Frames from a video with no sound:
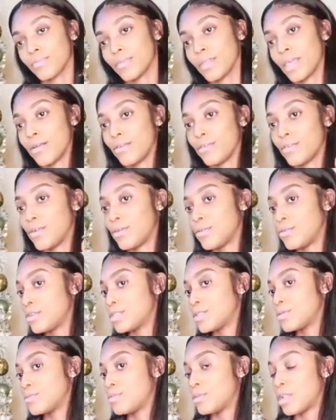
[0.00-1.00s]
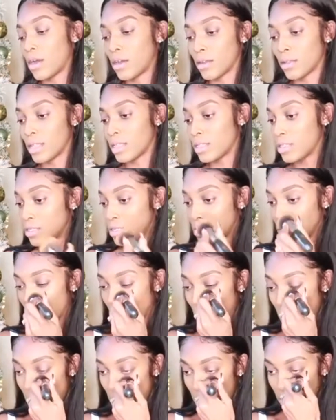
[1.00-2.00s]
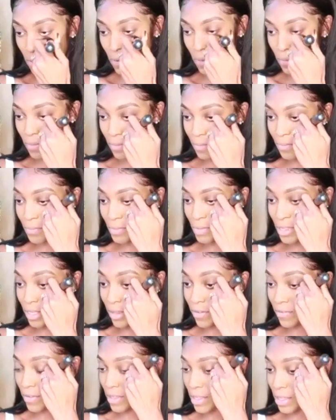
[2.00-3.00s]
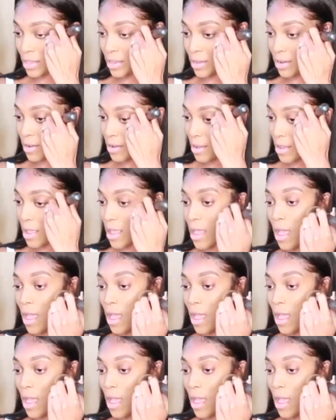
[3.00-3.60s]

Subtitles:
I don't know who is knocking at this door. I don't live here.